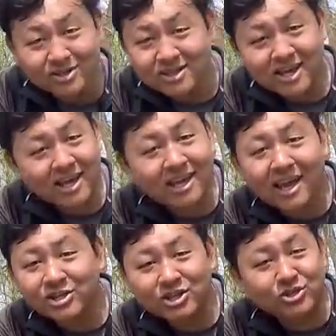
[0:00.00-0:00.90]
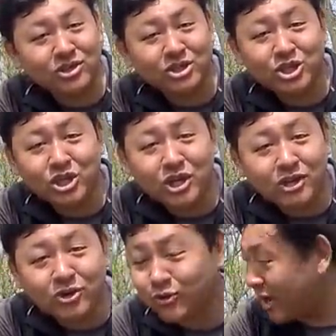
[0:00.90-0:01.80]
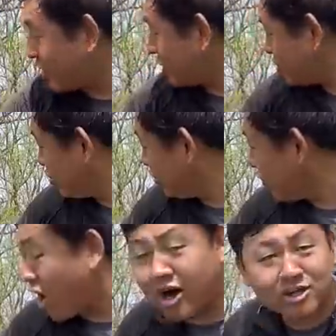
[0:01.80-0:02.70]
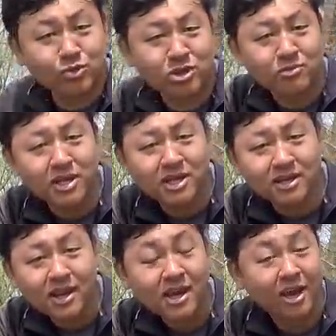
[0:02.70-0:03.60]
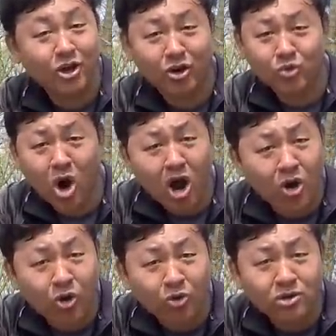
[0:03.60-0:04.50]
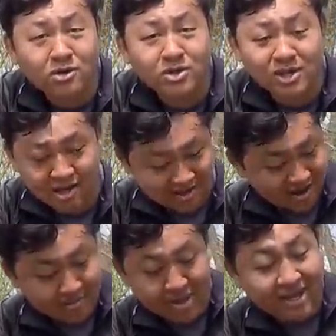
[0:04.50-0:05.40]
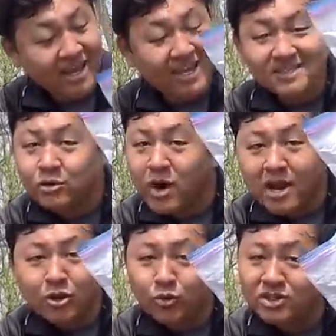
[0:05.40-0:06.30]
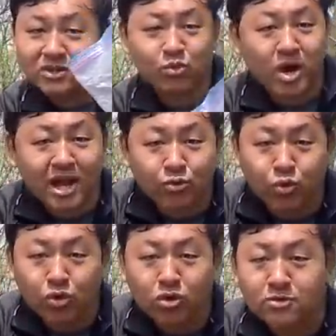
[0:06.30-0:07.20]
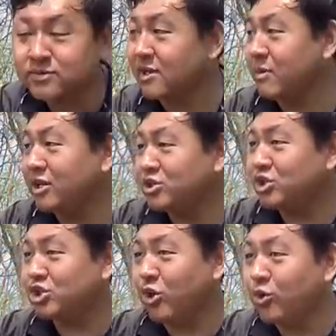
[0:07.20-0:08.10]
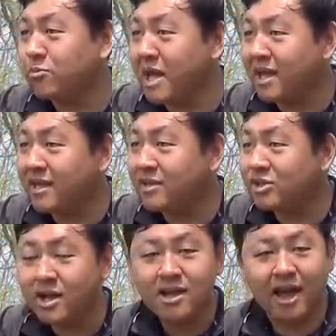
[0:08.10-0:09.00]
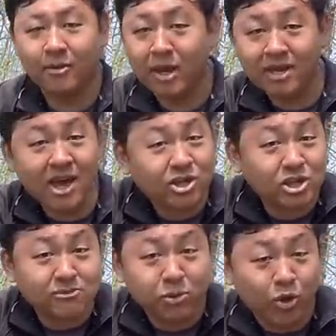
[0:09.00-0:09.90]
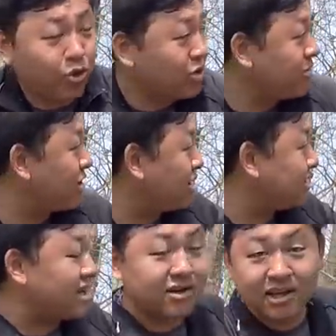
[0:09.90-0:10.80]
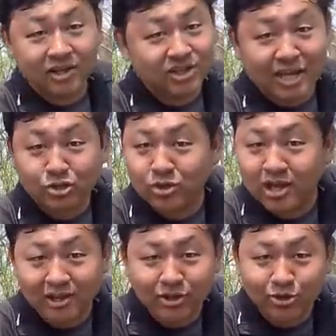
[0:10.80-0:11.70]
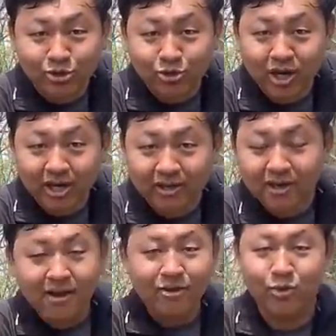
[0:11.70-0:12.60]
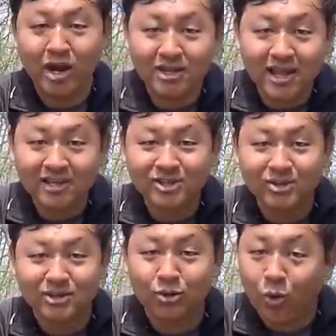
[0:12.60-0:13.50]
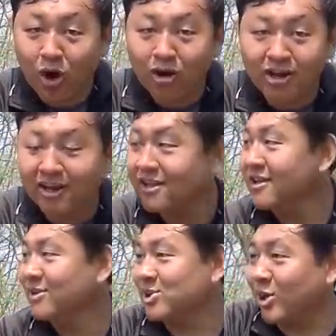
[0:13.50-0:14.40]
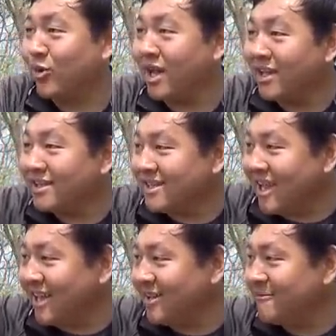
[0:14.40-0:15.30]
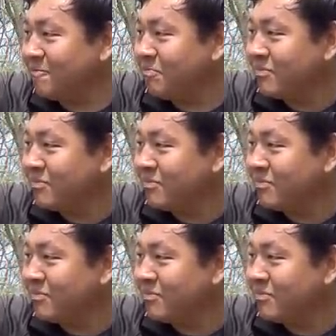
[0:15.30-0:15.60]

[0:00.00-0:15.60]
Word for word: today I'm just gonna chill. I got two rods with me, I got rod holders, I may cast around with some red worms, I may just soak bait, I may explore because there is actually a little creek right next to the quarry. So anything